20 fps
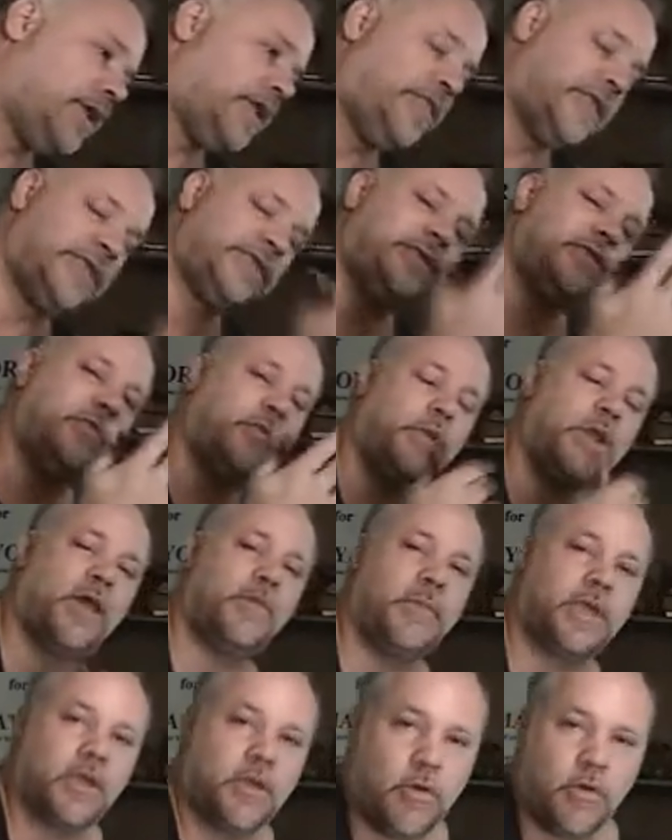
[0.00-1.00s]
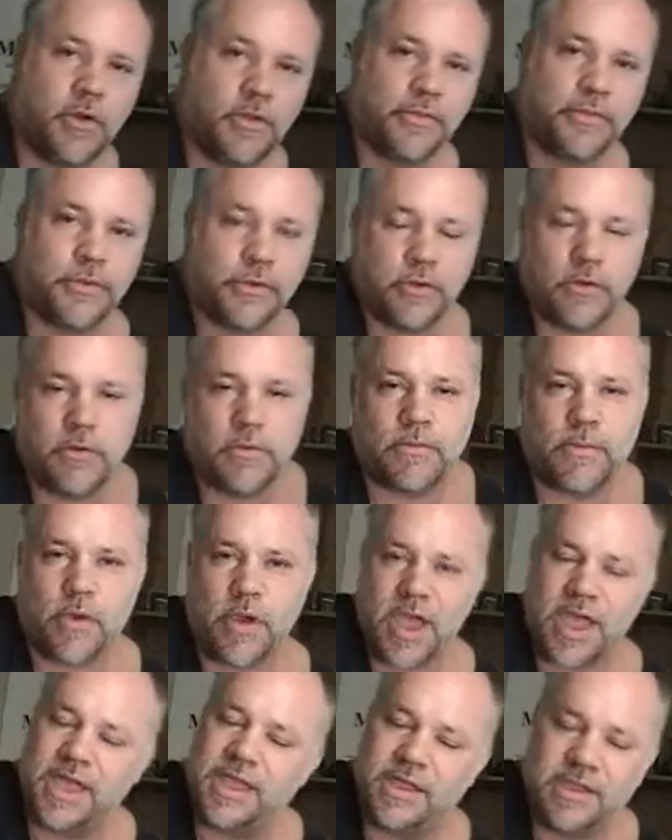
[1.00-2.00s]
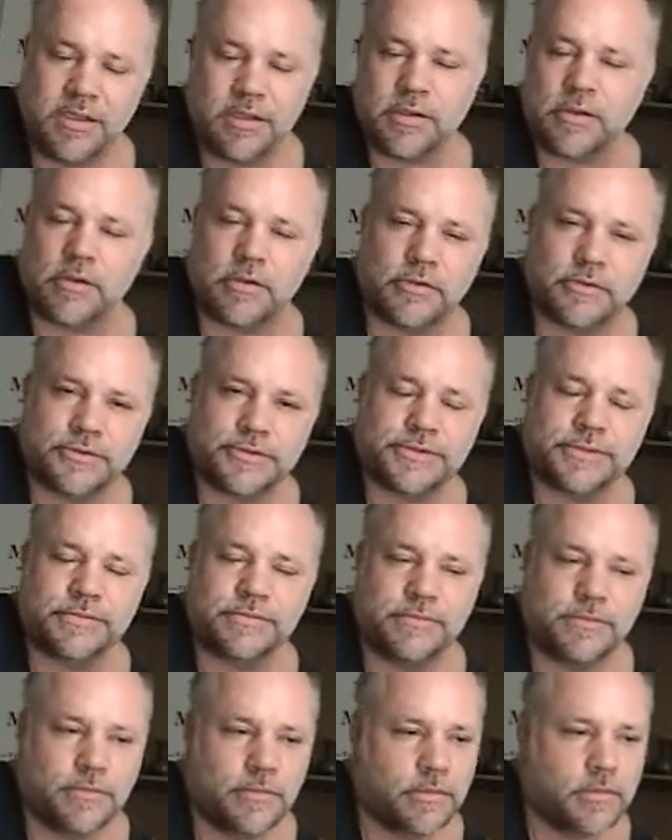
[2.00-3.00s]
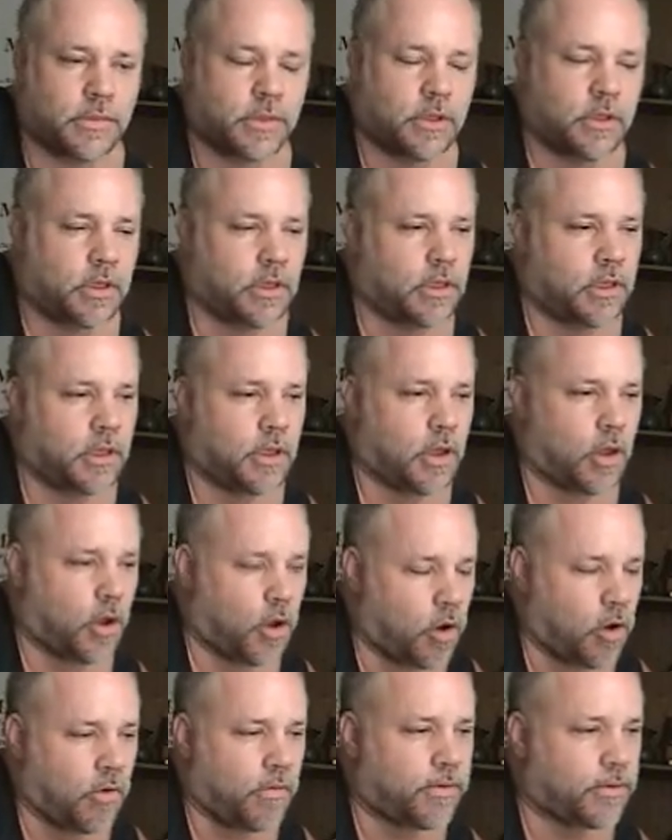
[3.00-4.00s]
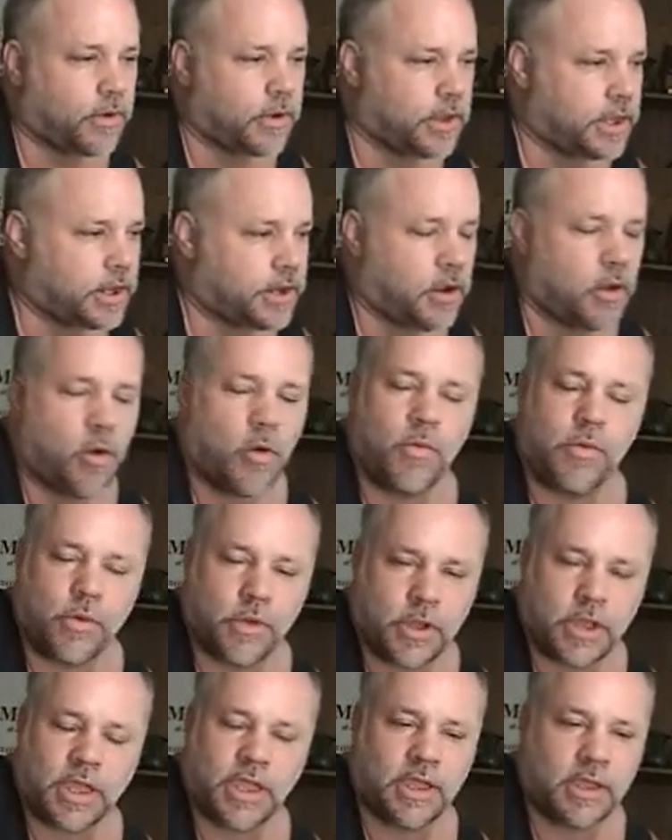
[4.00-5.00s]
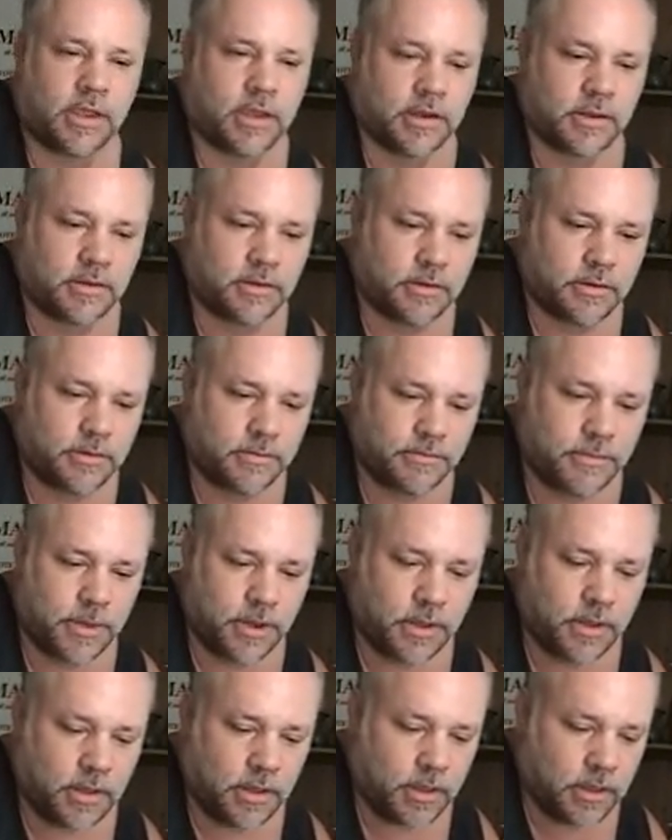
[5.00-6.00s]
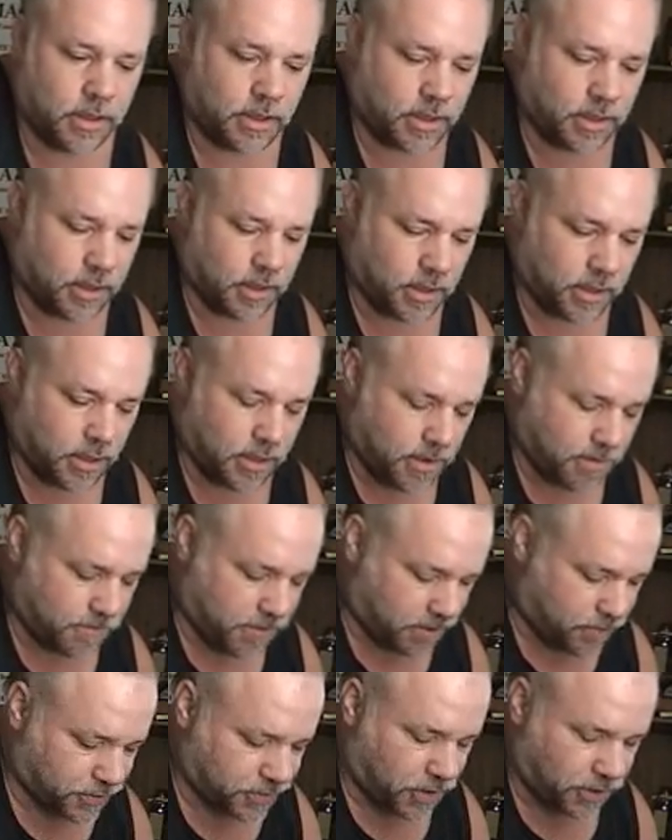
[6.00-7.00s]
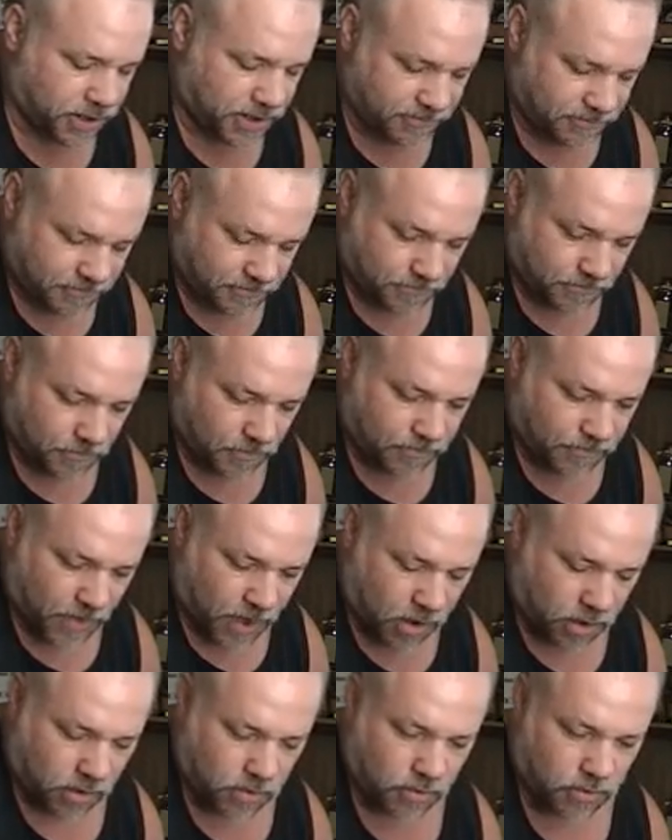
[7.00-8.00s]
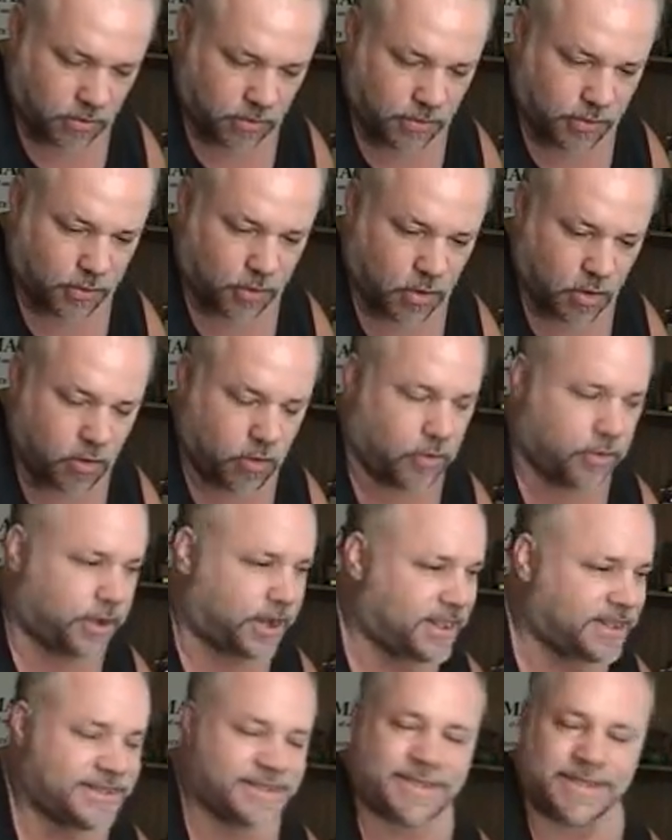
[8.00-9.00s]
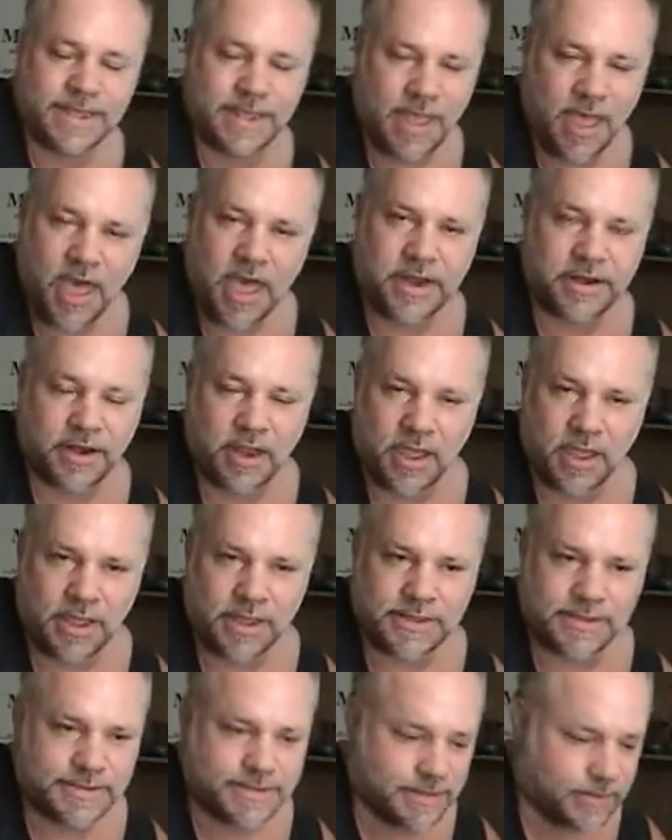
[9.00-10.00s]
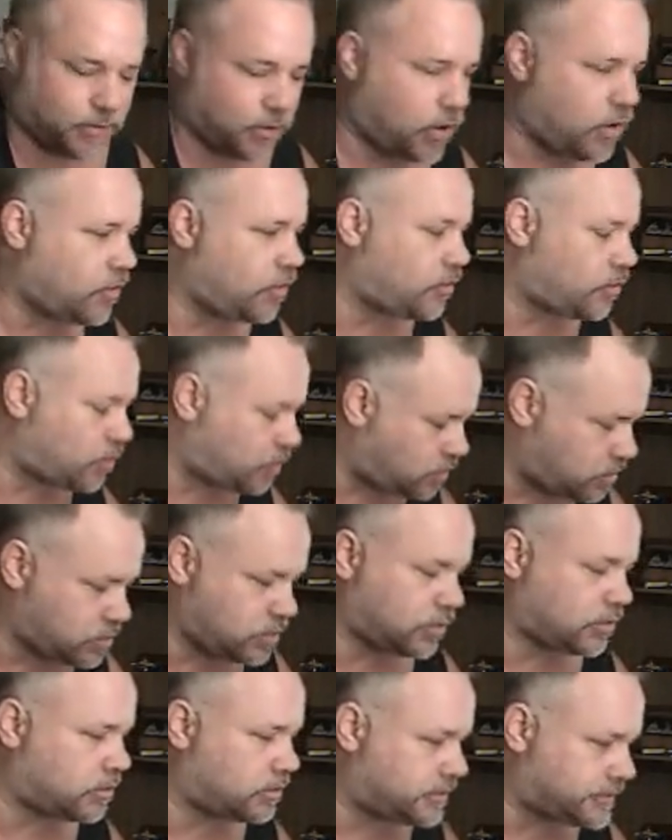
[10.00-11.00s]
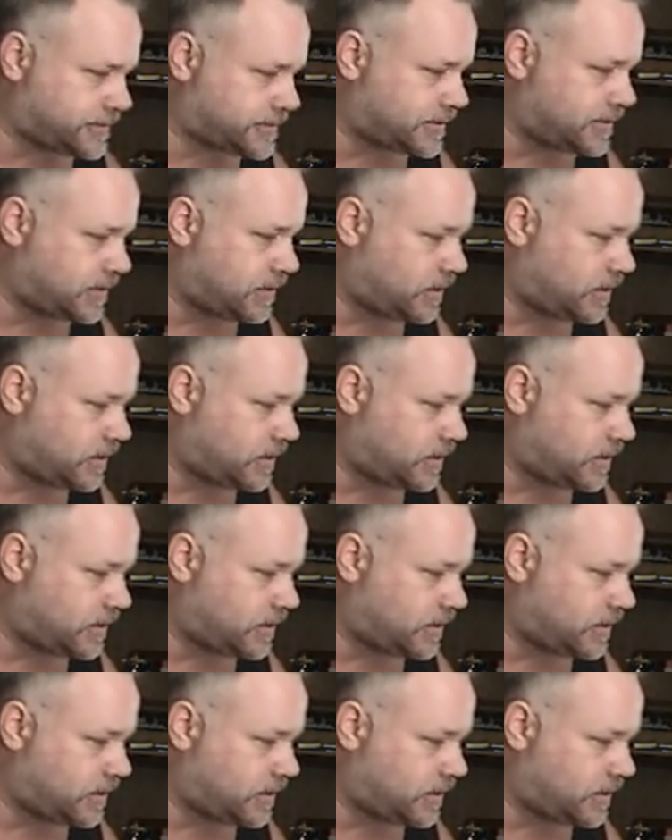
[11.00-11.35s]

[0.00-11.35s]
And this is what I've been going through for 8 years. Over and over again. People don't even follow their own NC guidelines, their own rules.